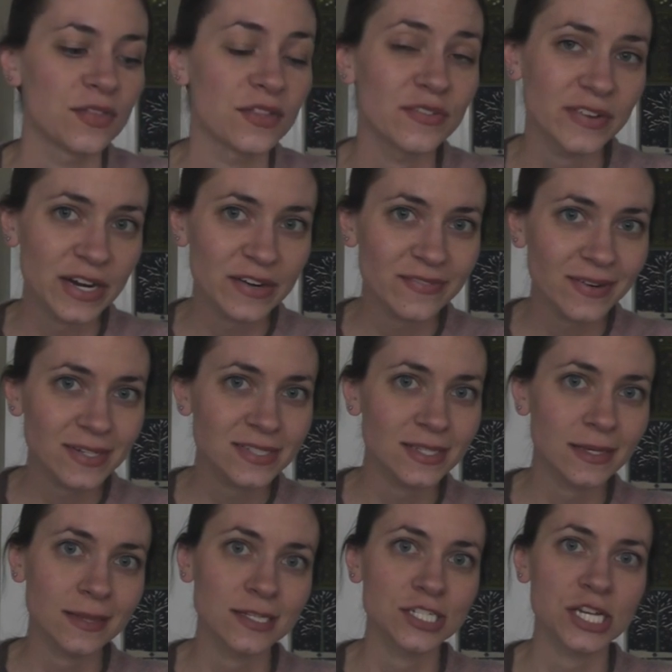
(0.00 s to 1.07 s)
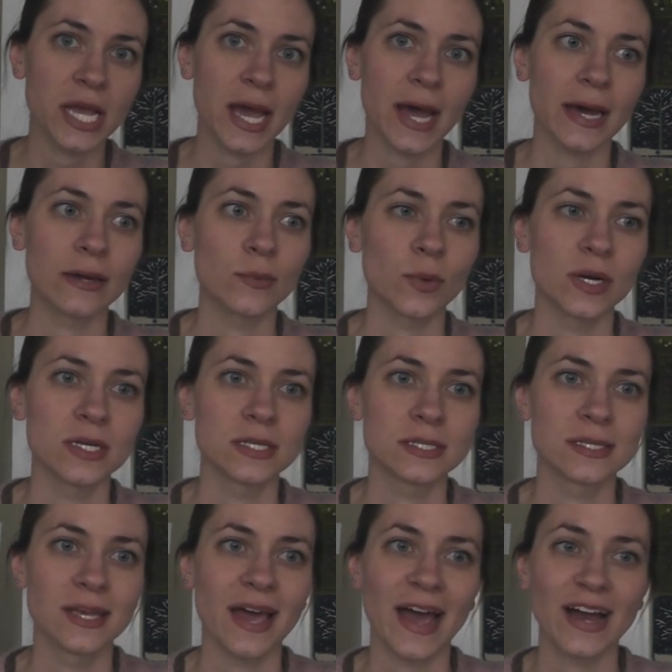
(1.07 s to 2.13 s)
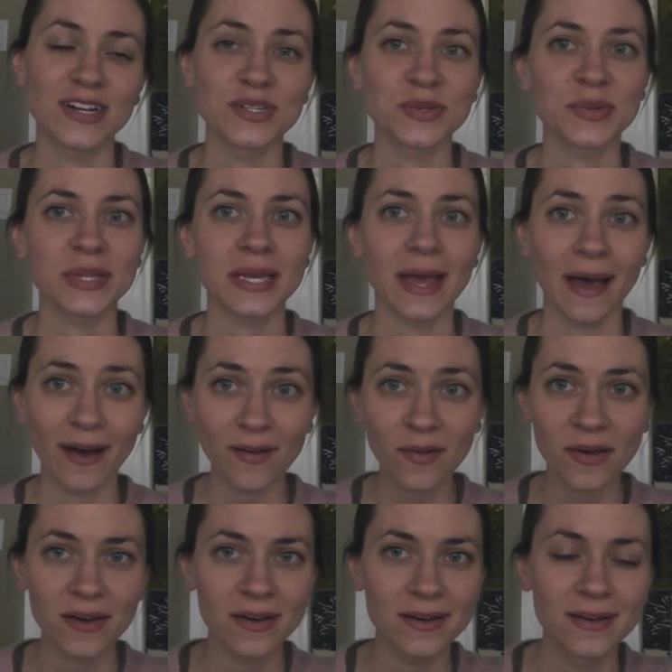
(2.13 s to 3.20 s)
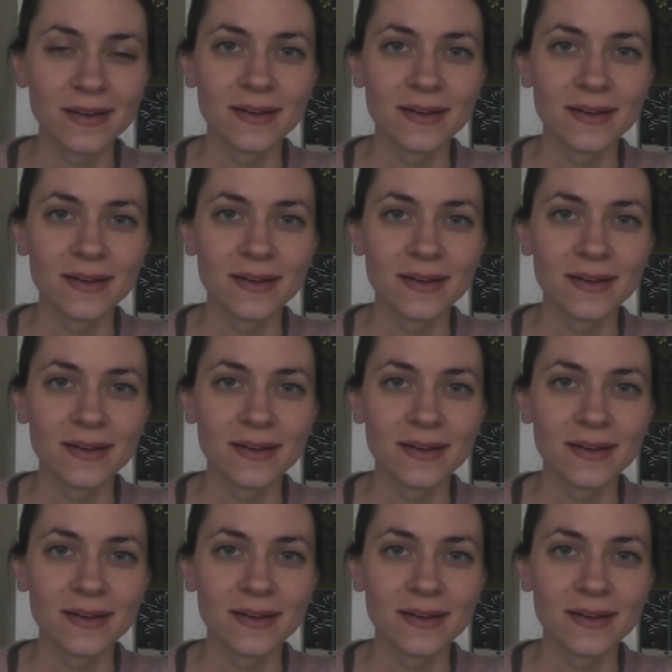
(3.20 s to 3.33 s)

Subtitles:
The very first thing that she had was actually elk.